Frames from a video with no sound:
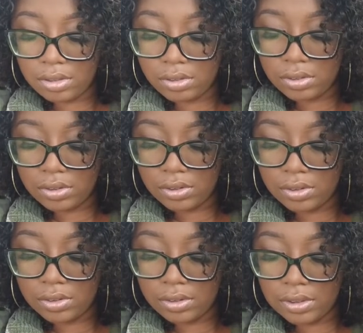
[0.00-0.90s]

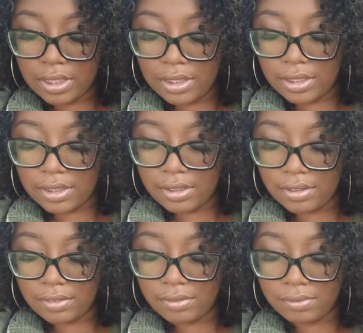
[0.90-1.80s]
controlled. Like,
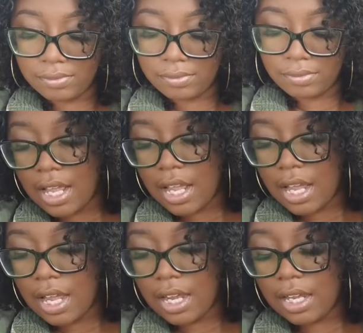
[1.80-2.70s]

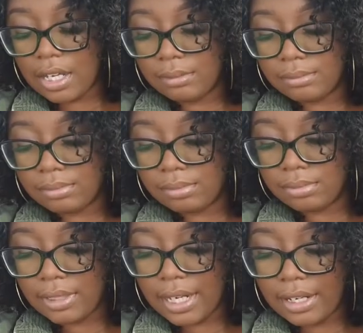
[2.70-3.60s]
Um,
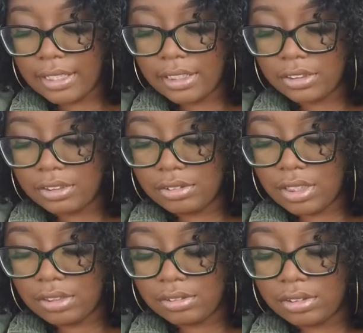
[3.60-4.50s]
now I need to
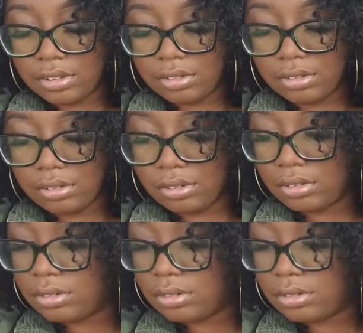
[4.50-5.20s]
go to,